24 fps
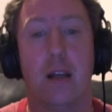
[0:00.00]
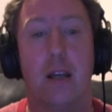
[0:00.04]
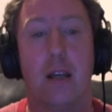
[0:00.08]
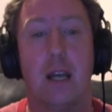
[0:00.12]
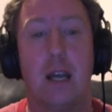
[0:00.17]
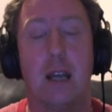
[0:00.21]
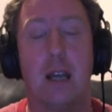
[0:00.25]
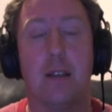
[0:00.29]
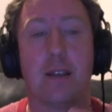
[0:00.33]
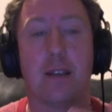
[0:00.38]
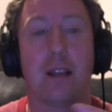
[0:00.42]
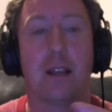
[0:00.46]

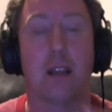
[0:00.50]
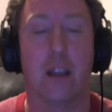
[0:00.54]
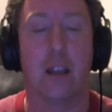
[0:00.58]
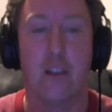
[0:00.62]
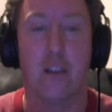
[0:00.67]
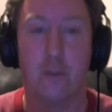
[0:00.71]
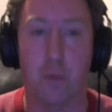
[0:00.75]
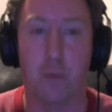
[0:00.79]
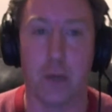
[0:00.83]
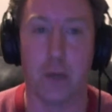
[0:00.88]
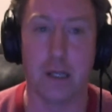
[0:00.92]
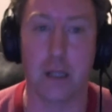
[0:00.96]
It's a
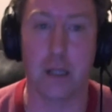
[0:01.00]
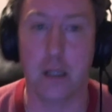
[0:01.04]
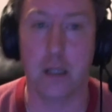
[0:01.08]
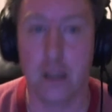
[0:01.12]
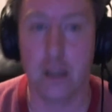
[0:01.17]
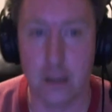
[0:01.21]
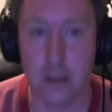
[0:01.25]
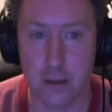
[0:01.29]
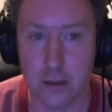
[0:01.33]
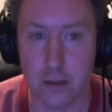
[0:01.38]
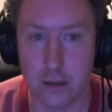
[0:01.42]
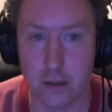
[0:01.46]
left-wing
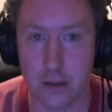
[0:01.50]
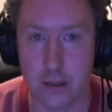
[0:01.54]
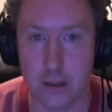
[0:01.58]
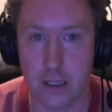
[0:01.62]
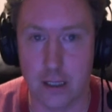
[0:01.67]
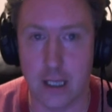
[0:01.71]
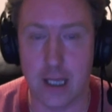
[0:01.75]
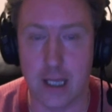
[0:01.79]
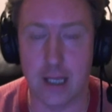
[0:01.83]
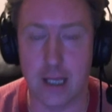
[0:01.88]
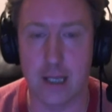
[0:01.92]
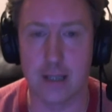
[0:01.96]

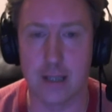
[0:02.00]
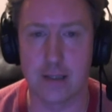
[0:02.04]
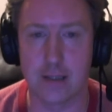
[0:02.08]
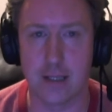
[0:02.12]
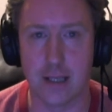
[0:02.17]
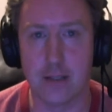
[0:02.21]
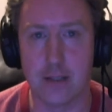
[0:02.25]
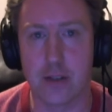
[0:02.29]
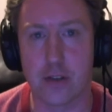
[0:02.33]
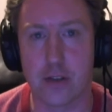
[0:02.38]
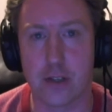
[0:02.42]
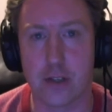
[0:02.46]
Uh,
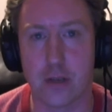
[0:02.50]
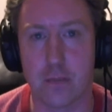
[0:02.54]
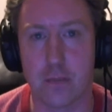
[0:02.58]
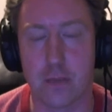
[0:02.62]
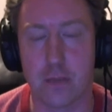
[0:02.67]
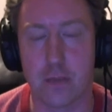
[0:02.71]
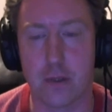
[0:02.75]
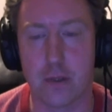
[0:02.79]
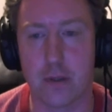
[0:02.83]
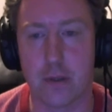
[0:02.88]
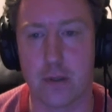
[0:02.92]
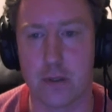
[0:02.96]
censorship,
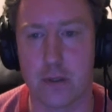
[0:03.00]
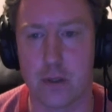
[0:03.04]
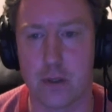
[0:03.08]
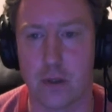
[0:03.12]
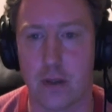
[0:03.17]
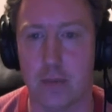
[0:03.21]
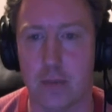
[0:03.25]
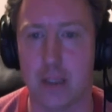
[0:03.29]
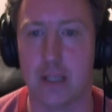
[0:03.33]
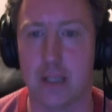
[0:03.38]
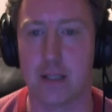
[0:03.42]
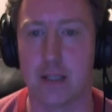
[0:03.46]
do you know what
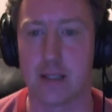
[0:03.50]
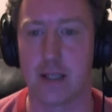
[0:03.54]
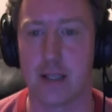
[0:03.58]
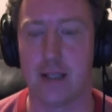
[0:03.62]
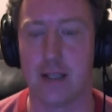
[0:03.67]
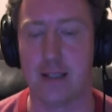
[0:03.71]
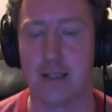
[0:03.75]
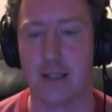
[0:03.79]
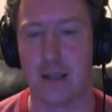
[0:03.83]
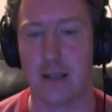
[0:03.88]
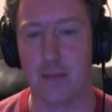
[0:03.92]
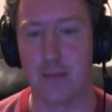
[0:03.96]
I mean? It's an
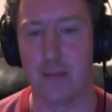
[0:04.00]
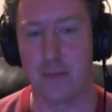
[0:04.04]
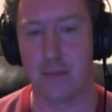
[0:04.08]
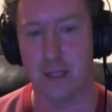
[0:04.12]
attempt to